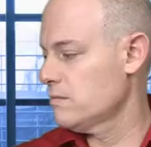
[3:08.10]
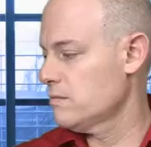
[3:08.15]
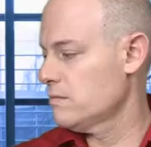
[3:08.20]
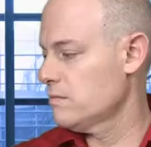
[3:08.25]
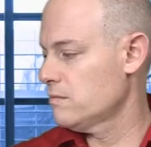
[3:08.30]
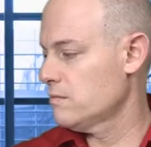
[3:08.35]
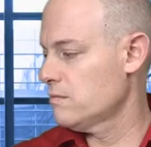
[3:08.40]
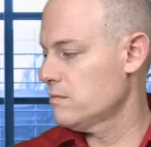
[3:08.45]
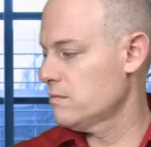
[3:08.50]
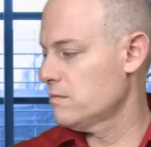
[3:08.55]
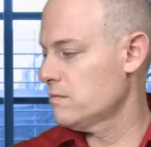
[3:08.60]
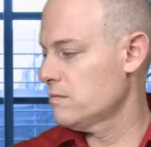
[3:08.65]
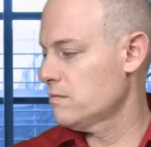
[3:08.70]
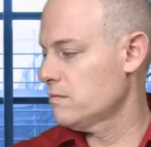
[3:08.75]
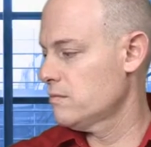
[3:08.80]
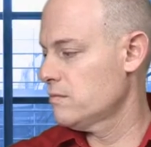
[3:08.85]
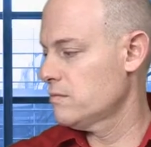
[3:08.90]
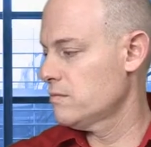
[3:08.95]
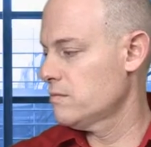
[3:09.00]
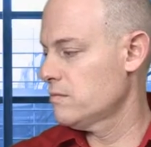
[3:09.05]

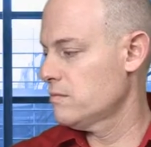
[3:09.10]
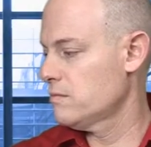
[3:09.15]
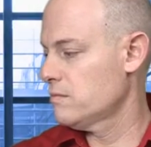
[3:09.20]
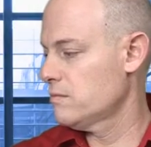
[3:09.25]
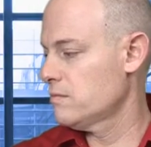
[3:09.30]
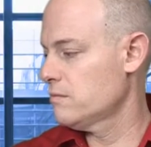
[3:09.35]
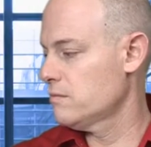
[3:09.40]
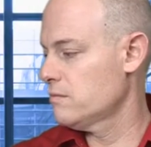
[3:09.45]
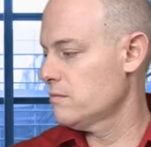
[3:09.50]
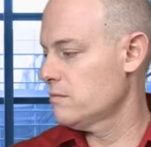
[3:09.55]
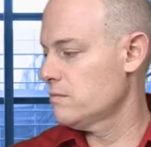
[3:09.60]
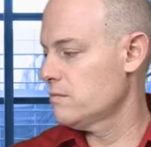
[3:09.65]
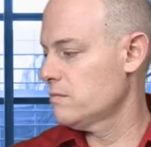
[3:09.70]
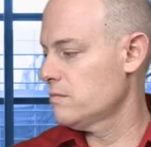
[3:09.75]
No one is speaking in this clip.